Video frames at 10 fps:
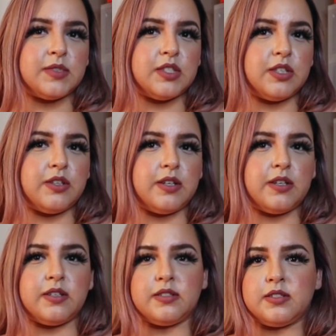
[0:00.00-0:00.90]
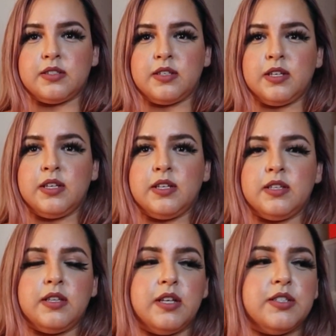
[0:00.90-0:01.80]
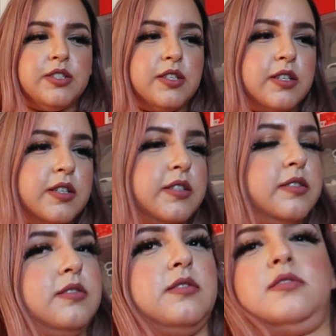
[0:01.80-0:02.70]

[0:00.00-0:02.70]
So there's this shirt.